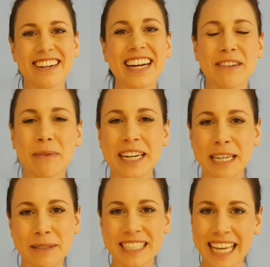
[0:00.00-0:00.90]
All right, my
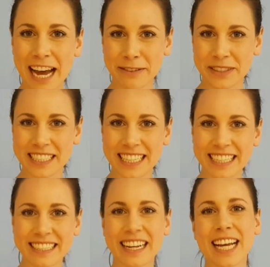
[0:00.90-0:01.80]
name is Kat
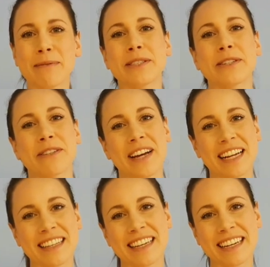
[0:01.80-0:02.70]
Friesen. I am a
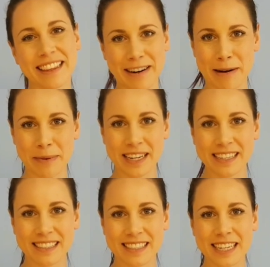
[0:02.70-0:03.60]
certified athletic
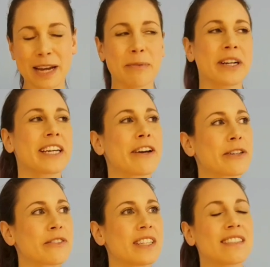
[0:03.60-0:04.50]
therapist. I am working
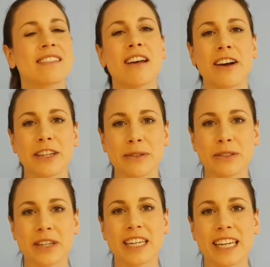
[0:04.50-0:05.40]
out of Insahyu
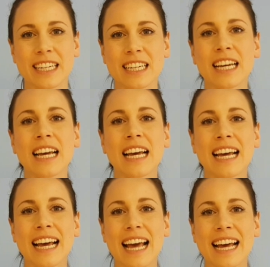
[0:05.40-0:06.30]
Training,
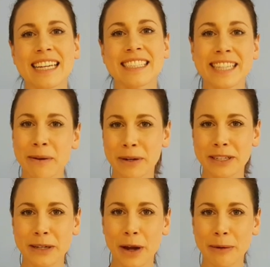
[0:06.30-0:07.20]
and today we're
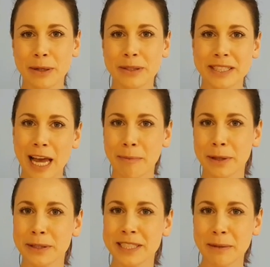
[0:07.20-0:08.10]
going to talk about
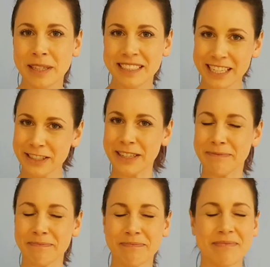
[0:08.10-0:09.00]
scapular stabilization.